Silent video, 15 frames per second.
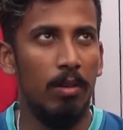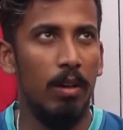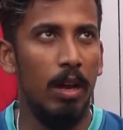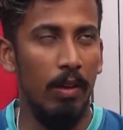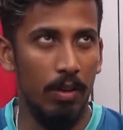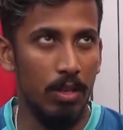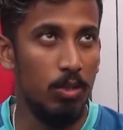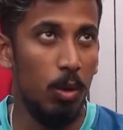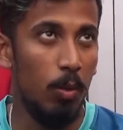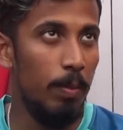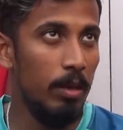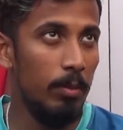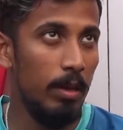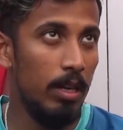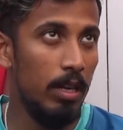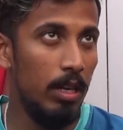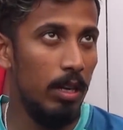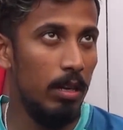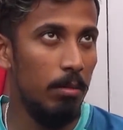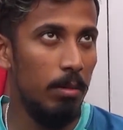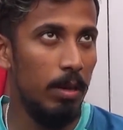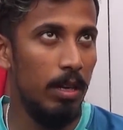I was hoping, but
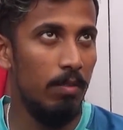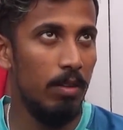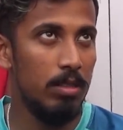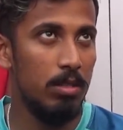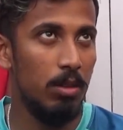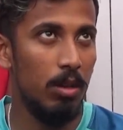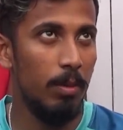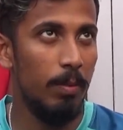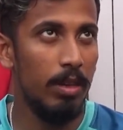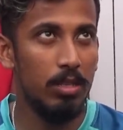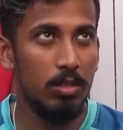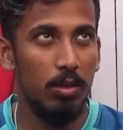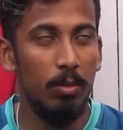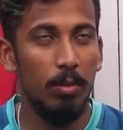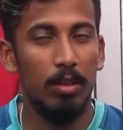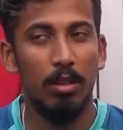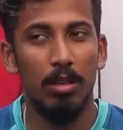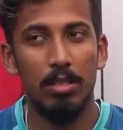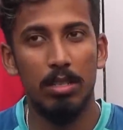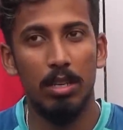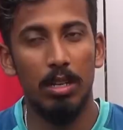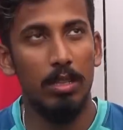it was not a big score
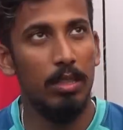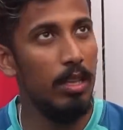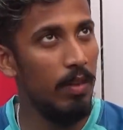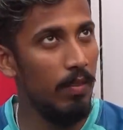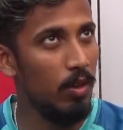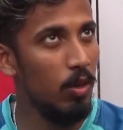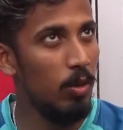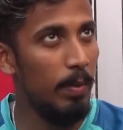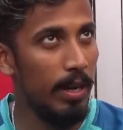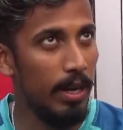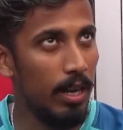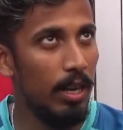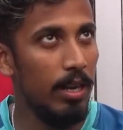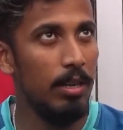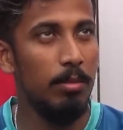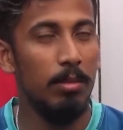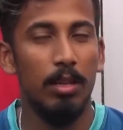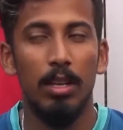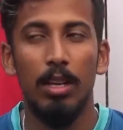because they have a good batting lineup.